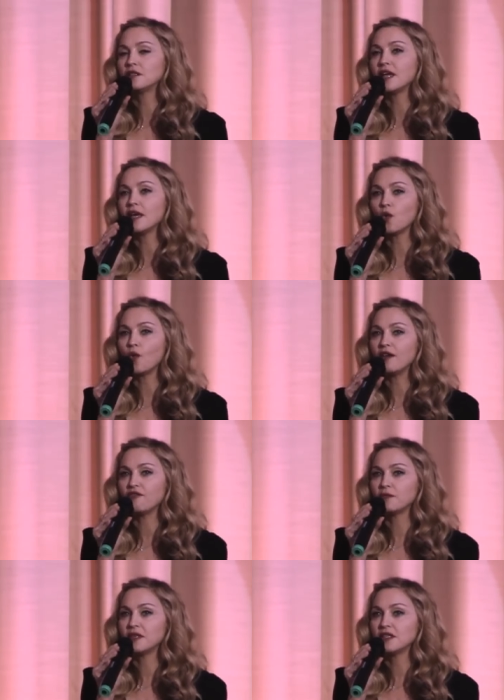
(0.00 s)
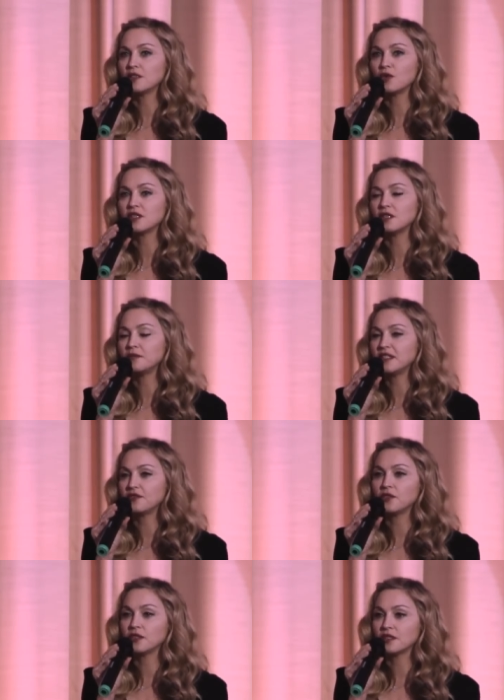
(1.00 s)
take away from it is always going to be
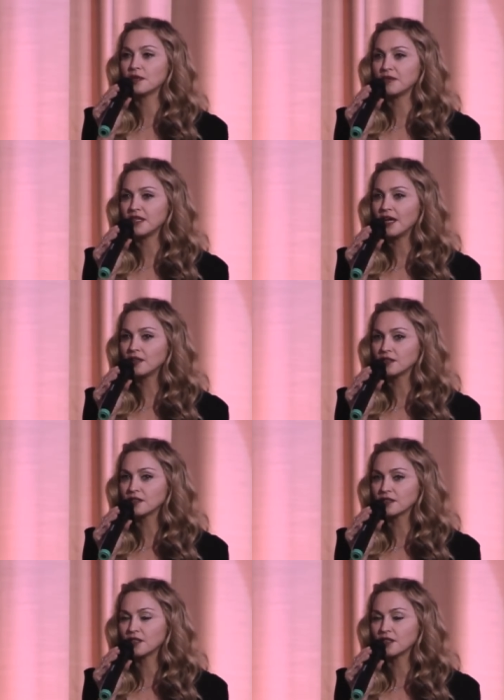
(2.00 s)
different than somebody else.